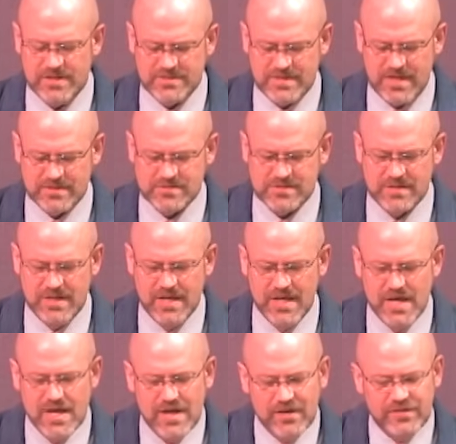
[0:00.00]
context.
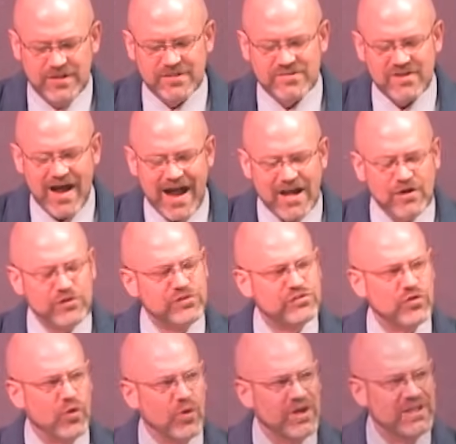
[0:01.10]
The entire
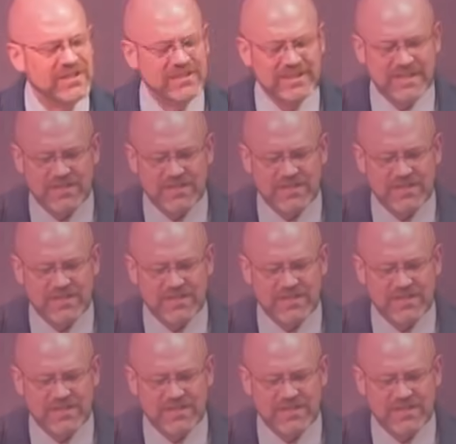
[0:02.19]
story